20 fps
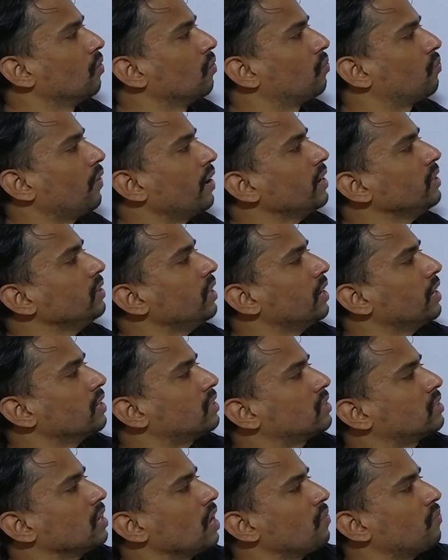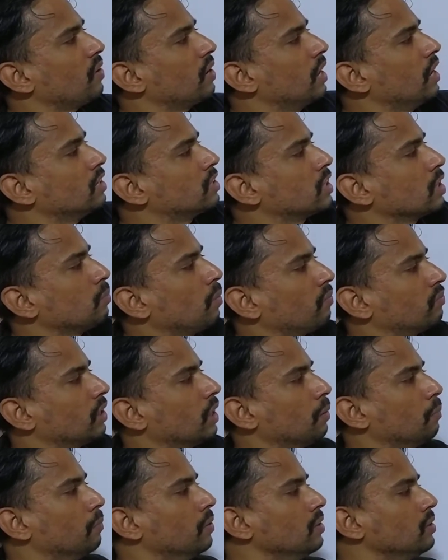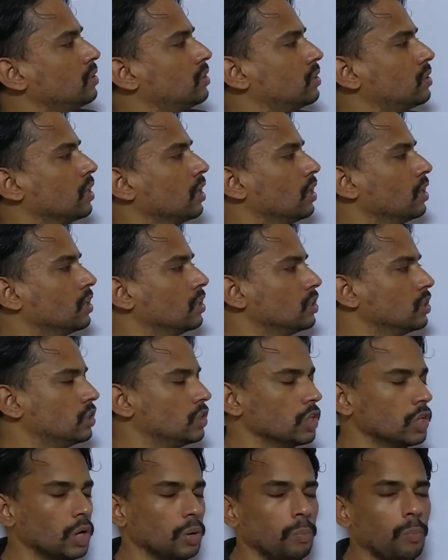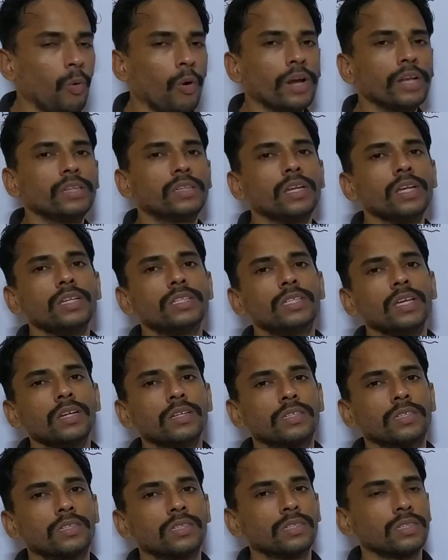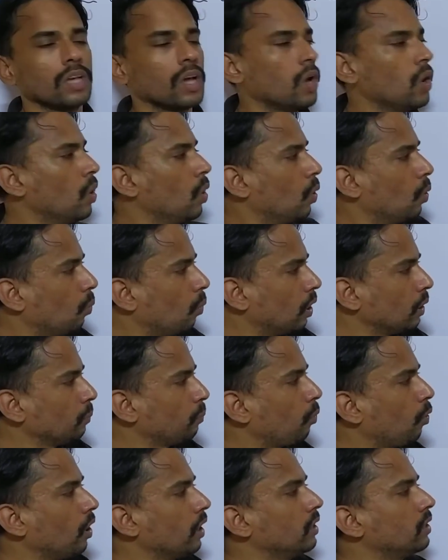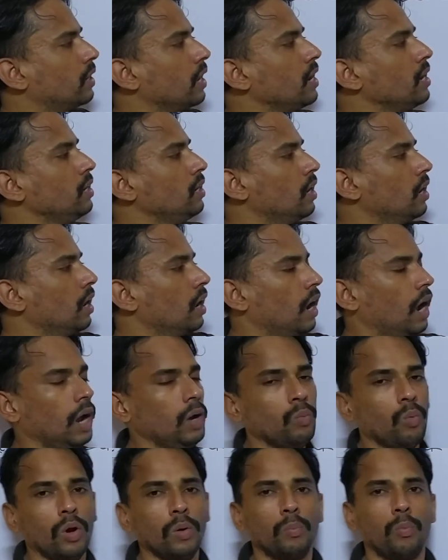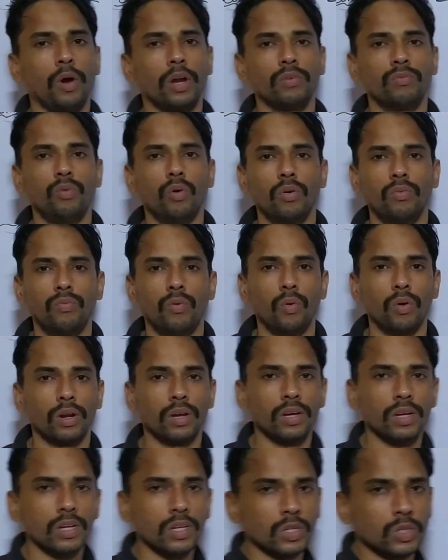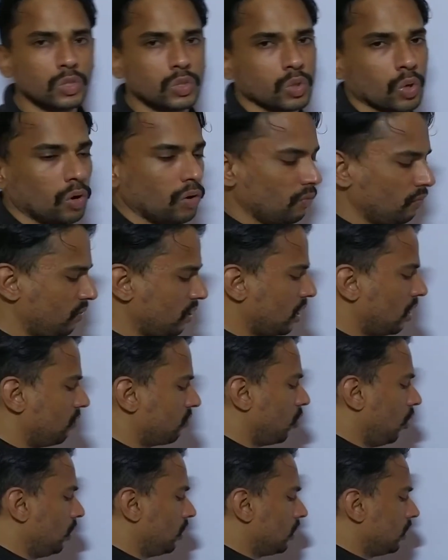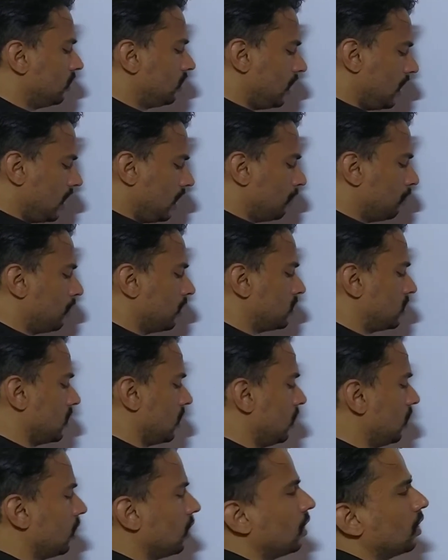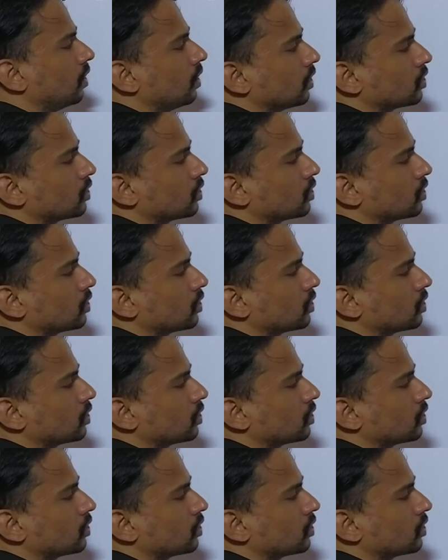Find the HCF and LCM of the numbers 0.36, 1.8 and 1.44. So we have got three numbers here.